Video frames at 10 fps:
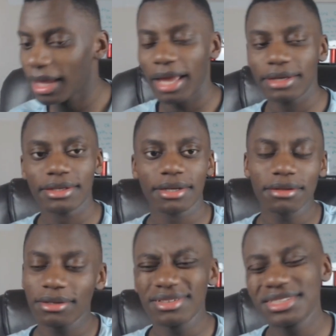and
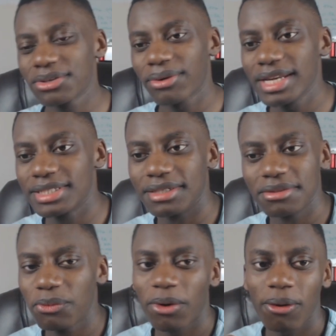it's crazy.
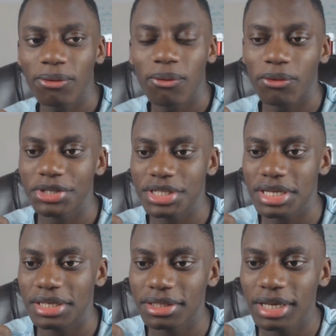We're all
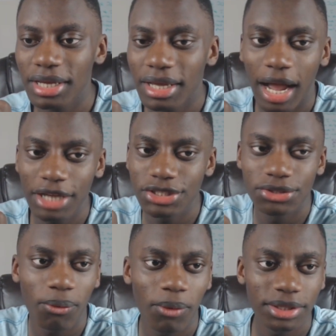quarantined. I
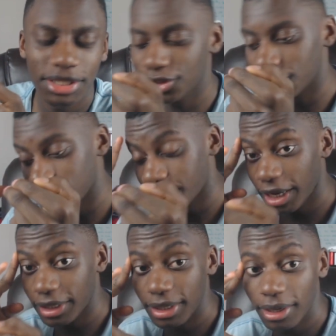just don't want this to
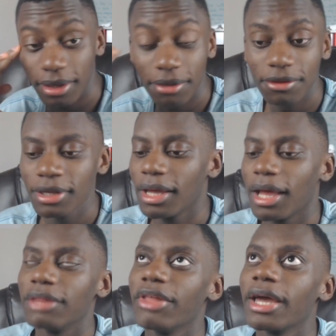spread.
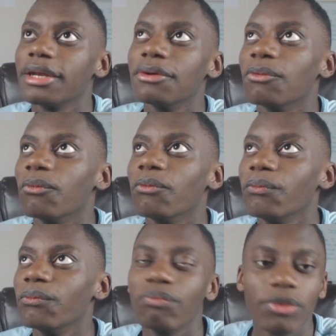And then
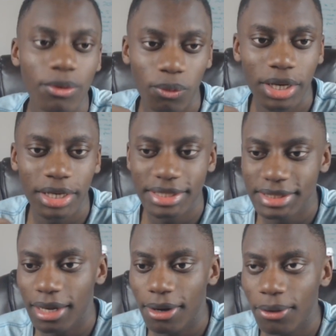we're gonna
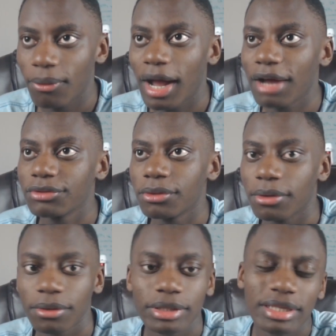sell
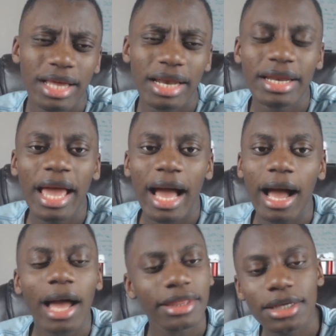after. Then
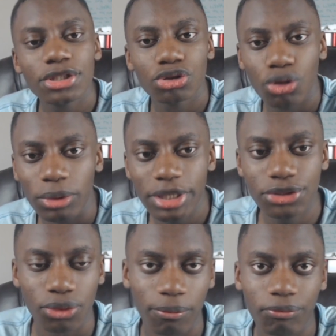I think it's
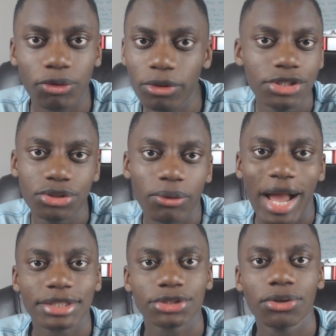Tolisso. Tolisso
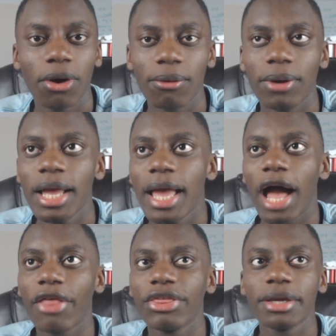has to go.
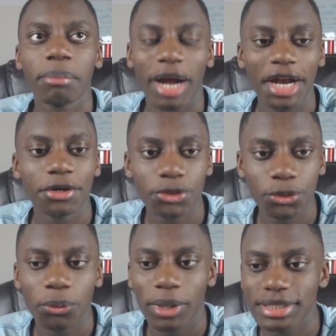I think Bayern
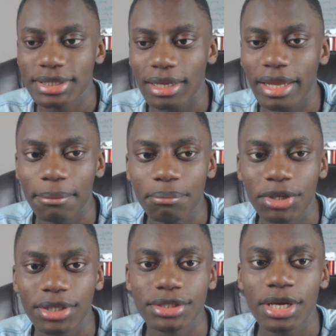do want to sell him,
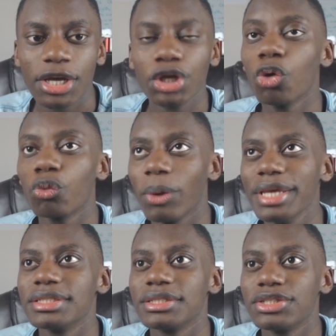because he'll raise